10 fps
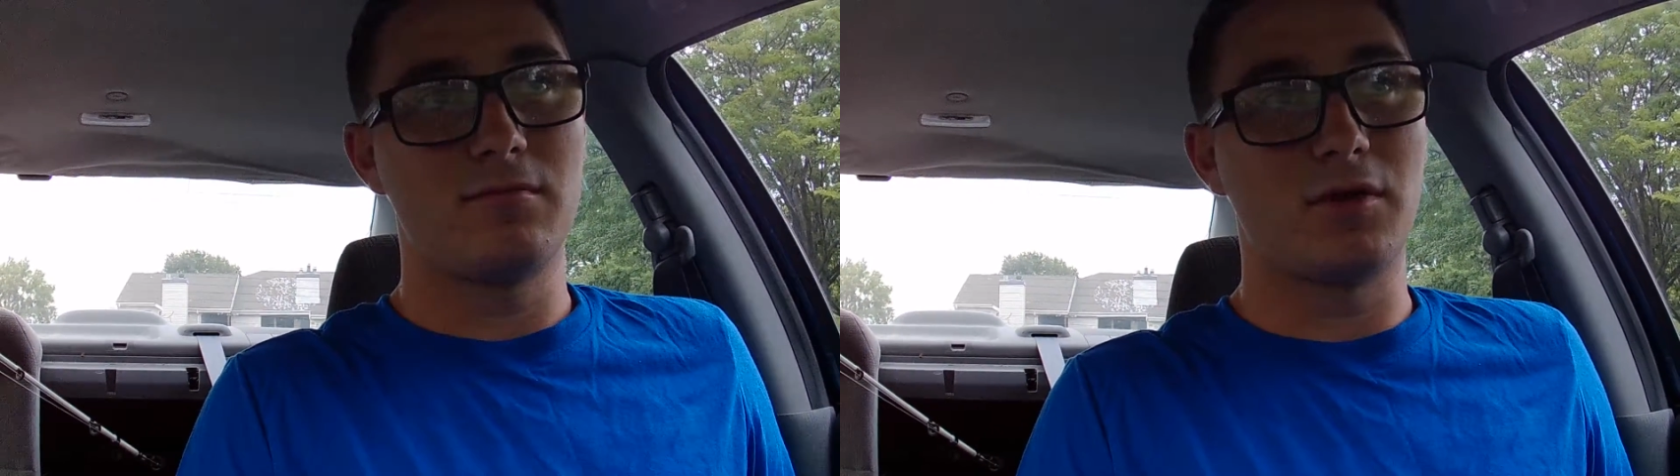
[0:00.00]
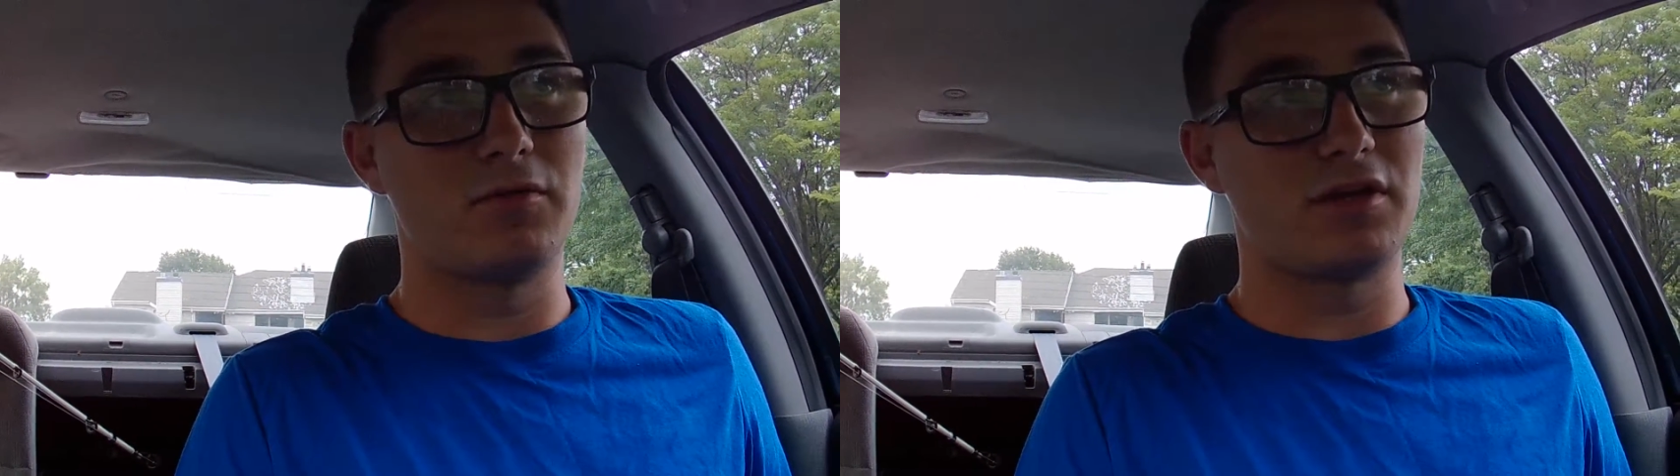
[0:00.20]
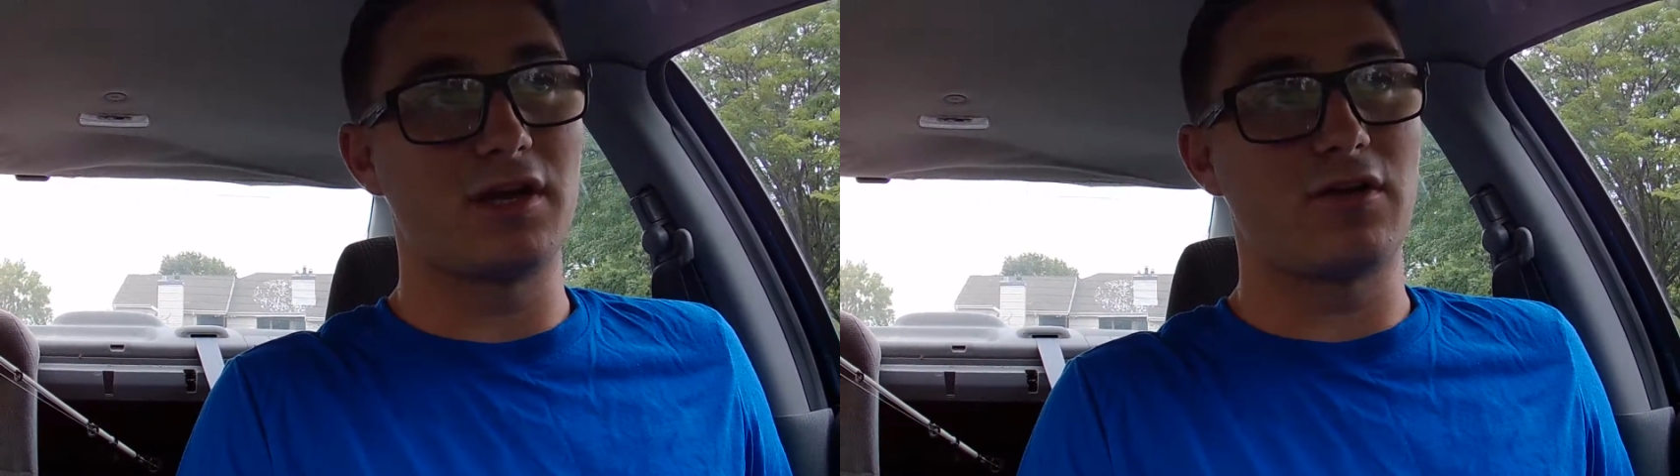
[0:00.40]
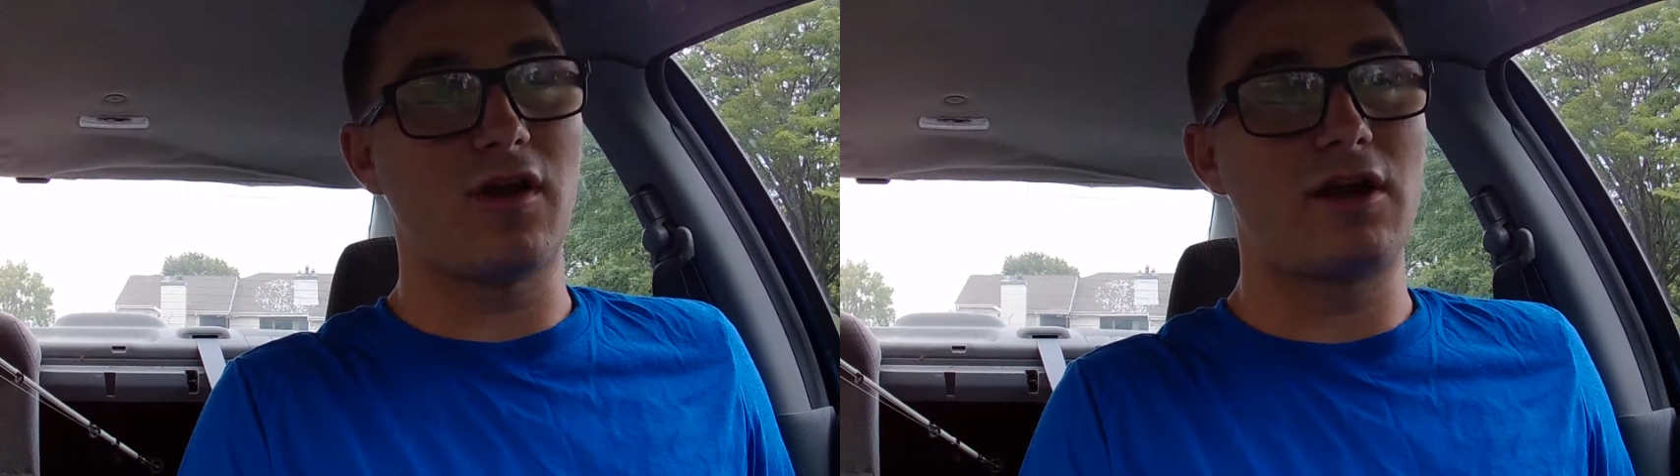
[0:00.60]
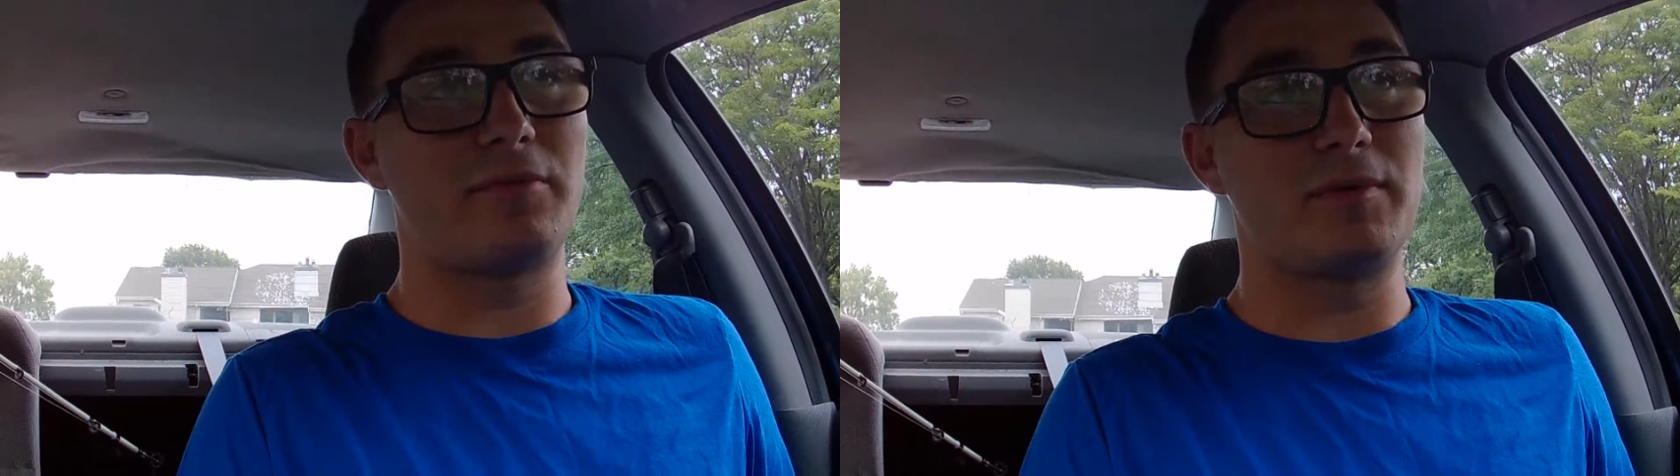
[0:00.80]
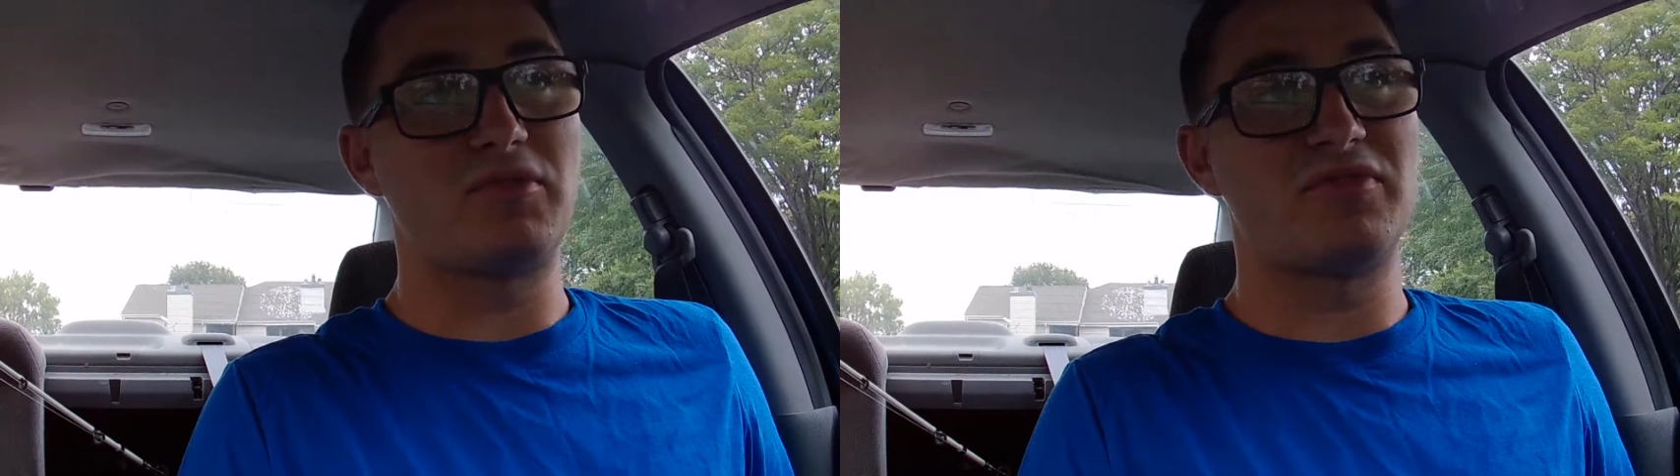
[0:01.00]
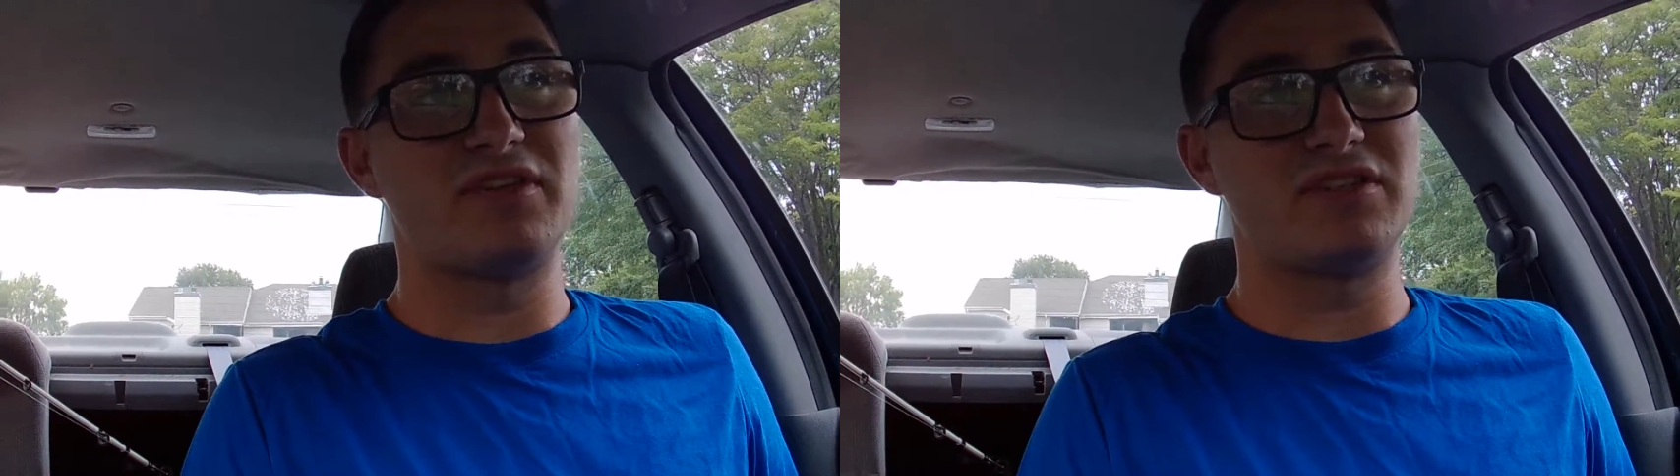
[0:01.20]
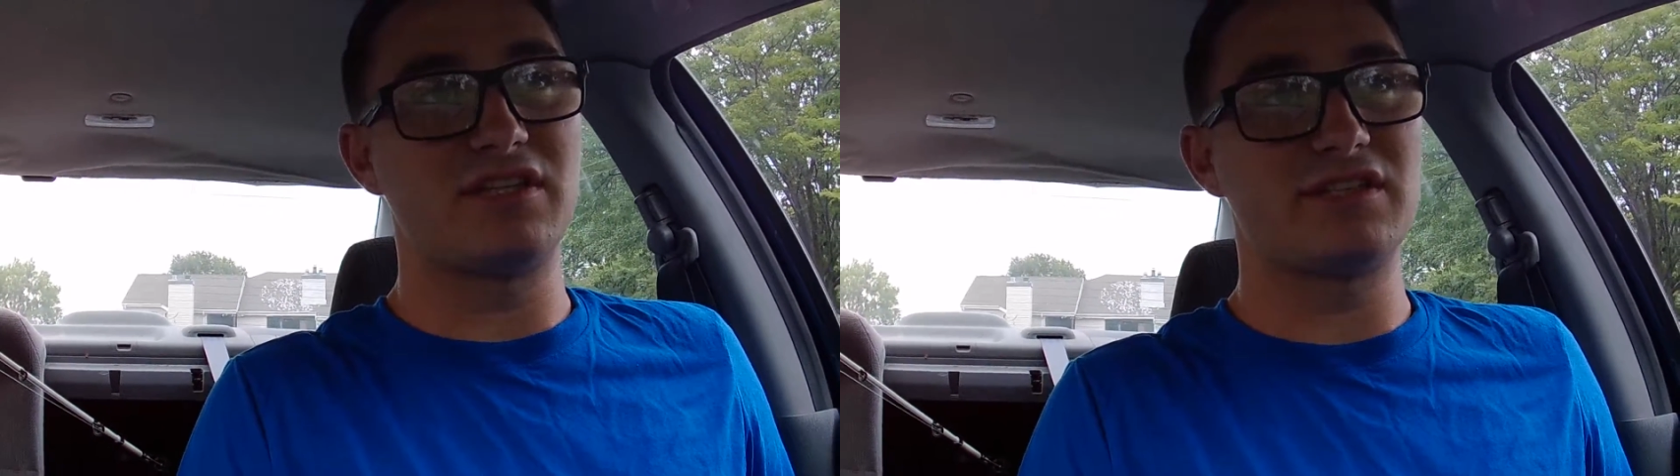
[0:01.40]
But when you get a lot of people
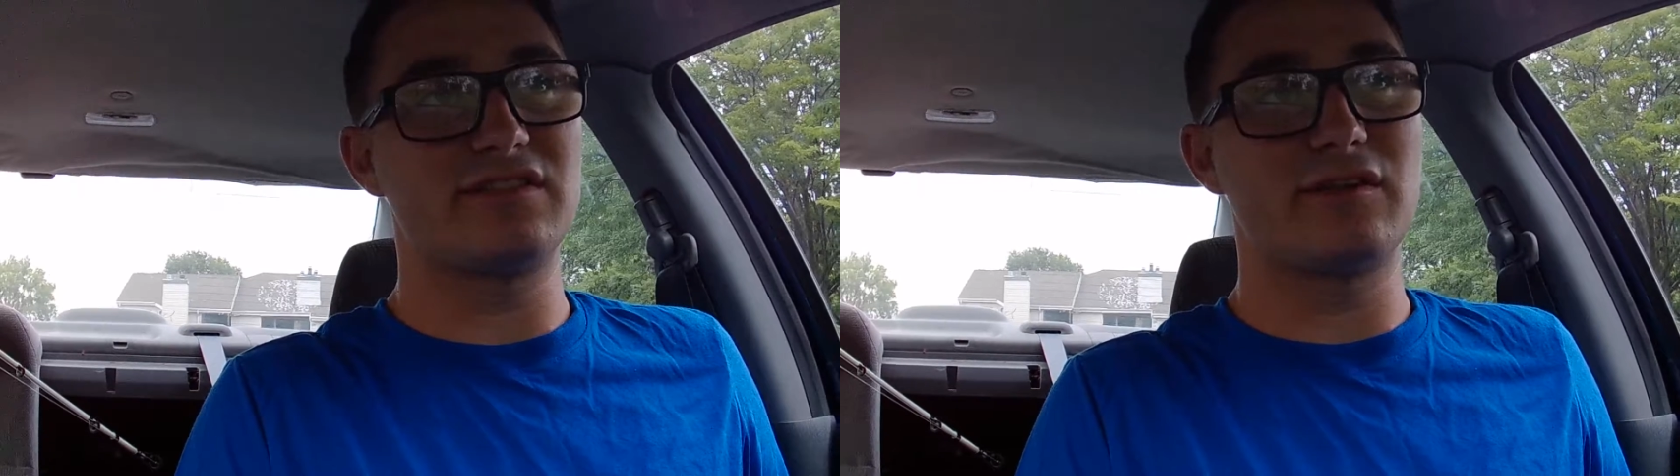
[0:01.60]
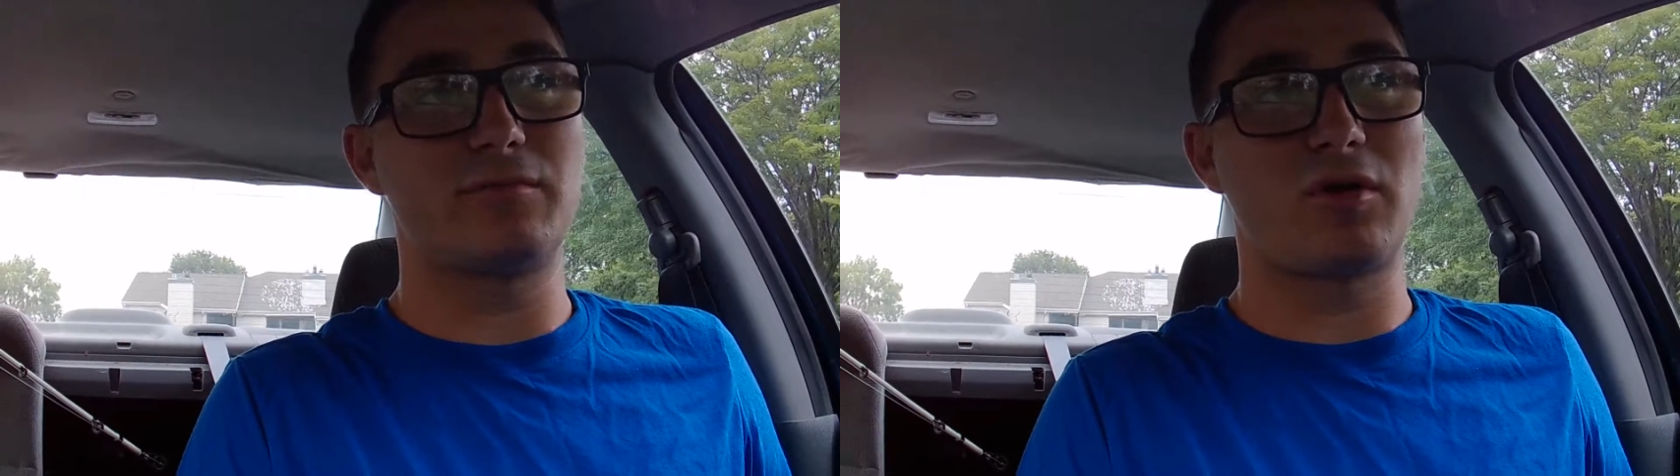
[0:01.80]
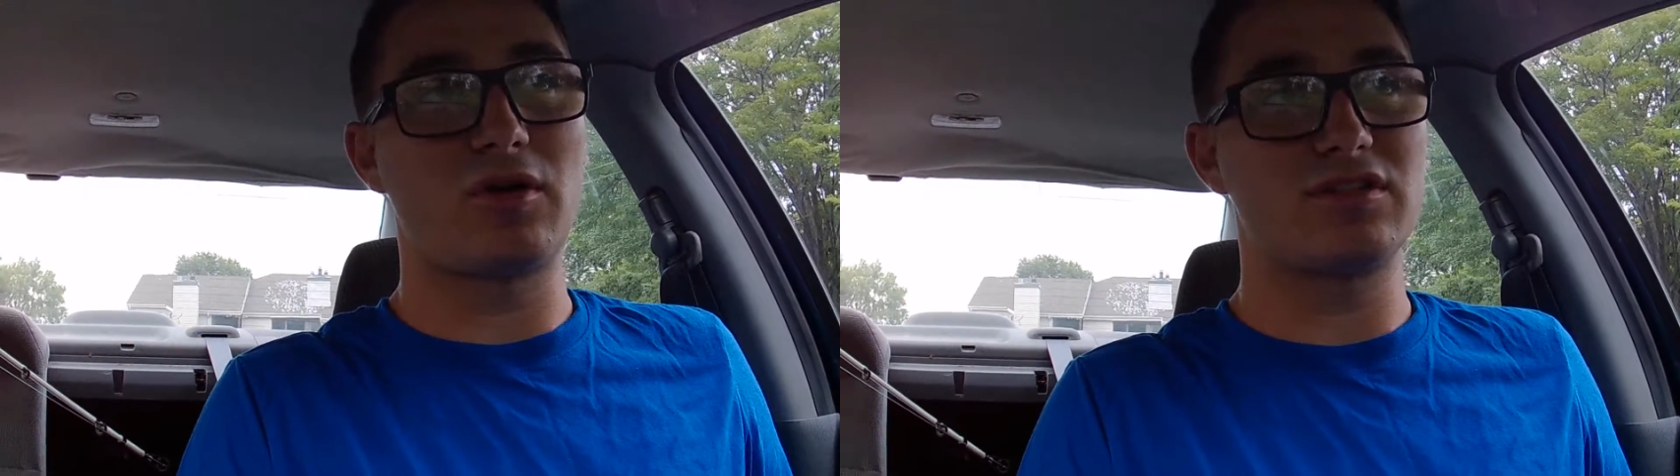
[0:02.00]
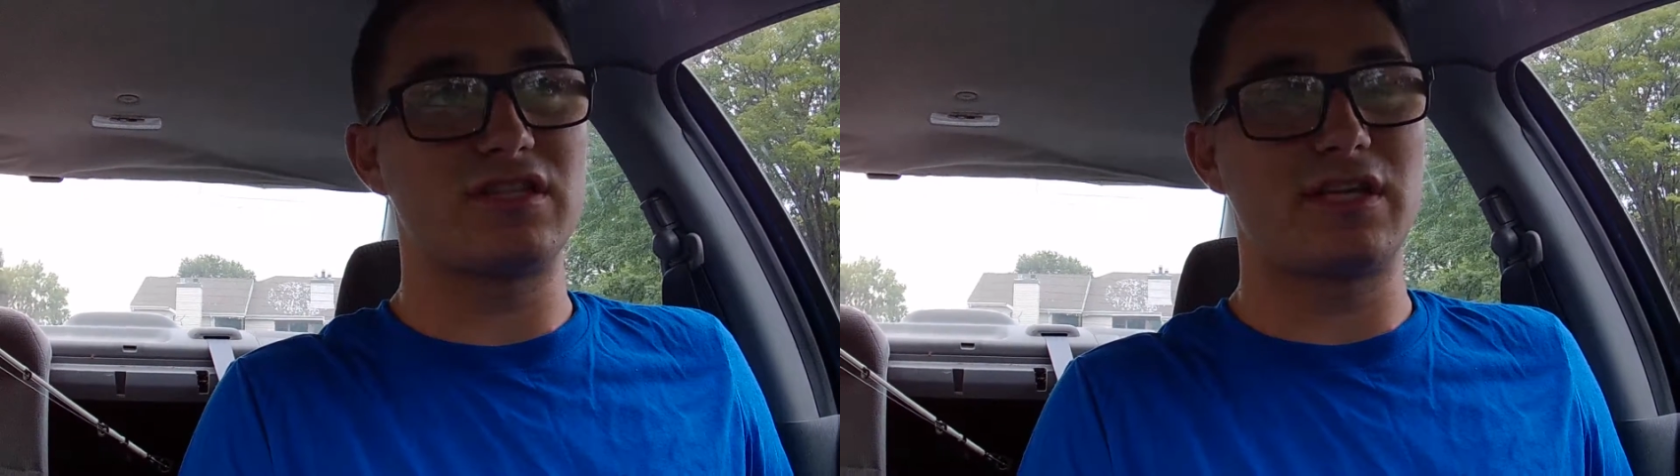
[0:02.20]
fishing at city parks,